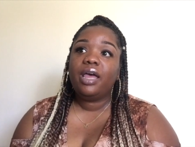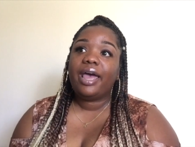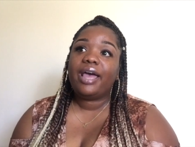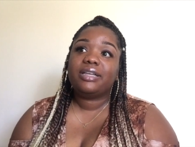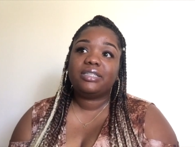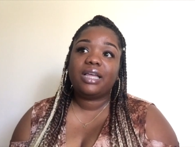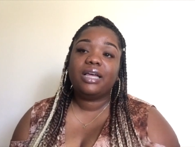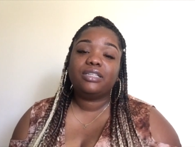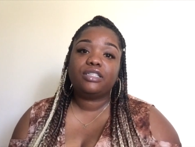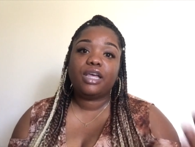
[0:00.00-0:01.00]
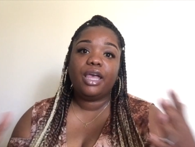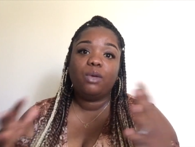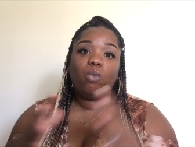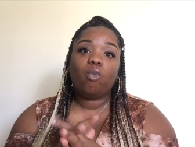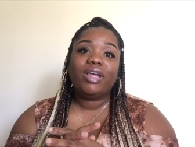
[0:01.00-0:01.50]
As us
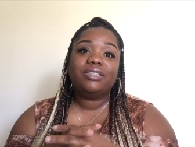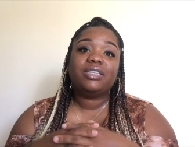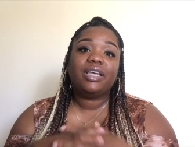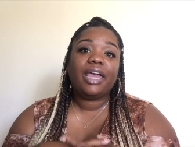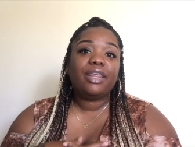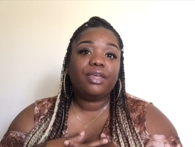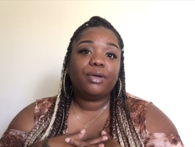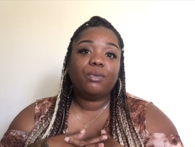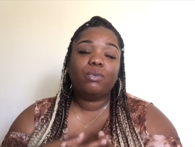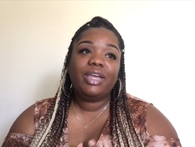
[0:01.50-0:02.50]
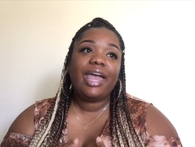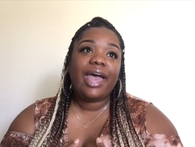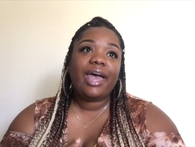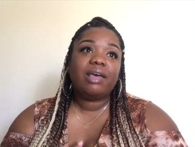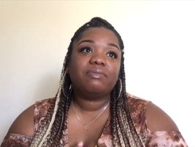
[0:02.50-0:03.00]
and one together, we
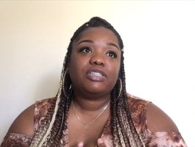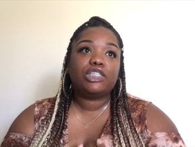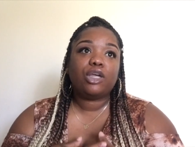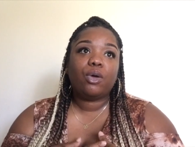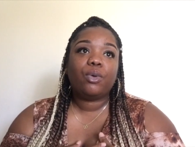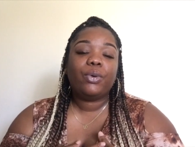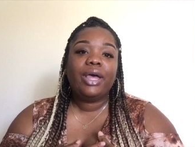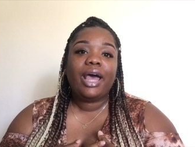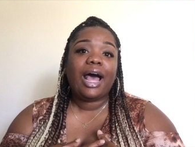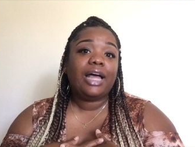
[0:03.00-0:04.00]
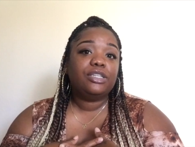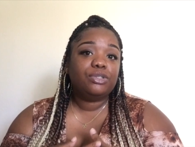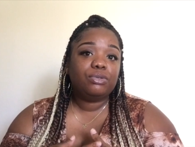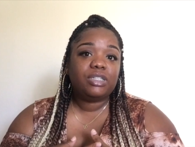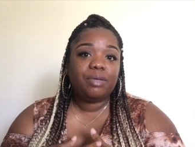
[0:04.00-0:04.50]
have. So I
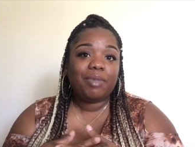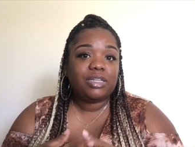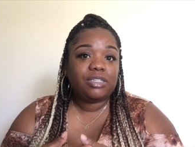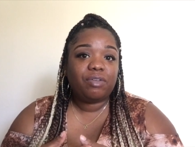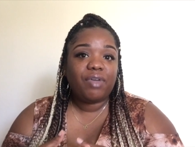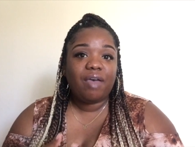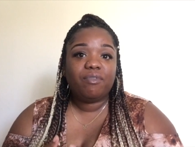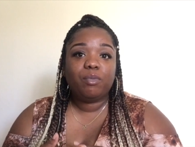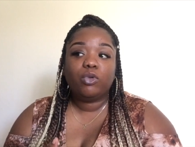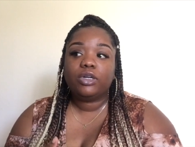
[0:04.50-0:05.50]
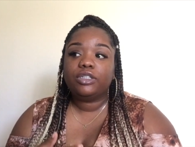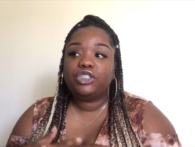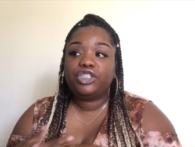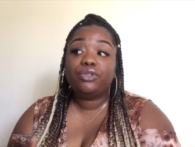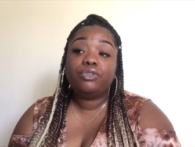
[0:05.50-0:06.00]
do see myself having more
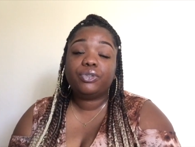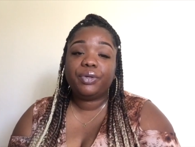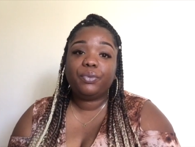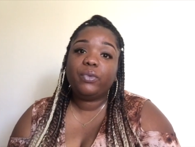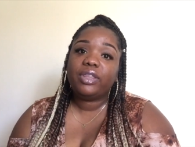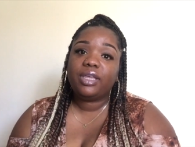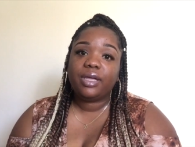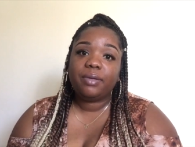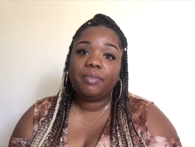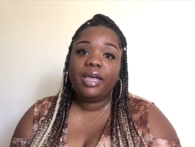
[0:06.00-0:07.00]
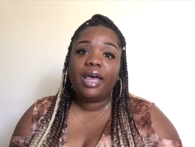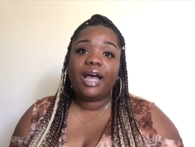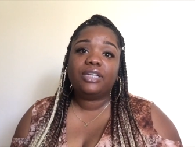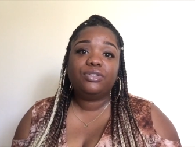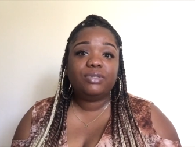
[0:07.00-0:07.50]
children with him.
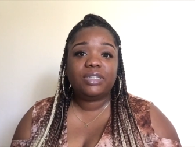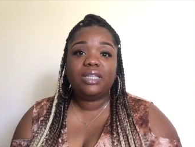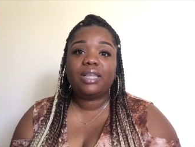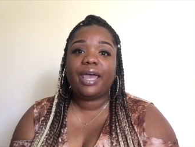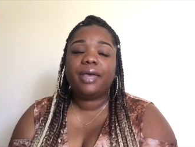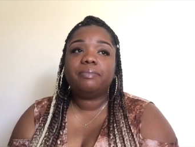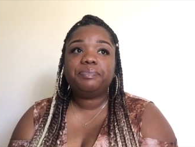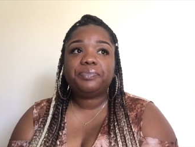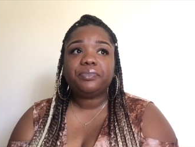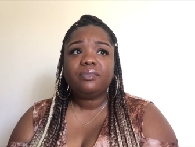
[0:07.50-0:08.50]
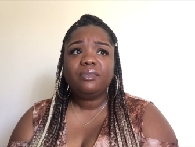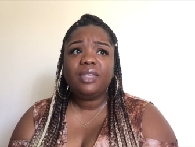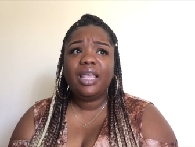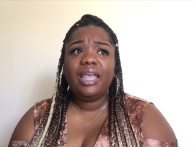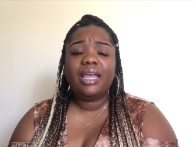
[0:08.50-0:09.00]
I do see that.
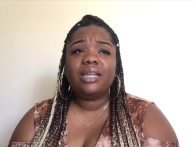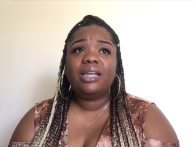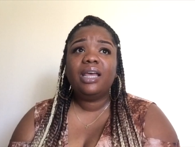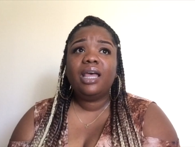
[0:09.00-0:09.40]
And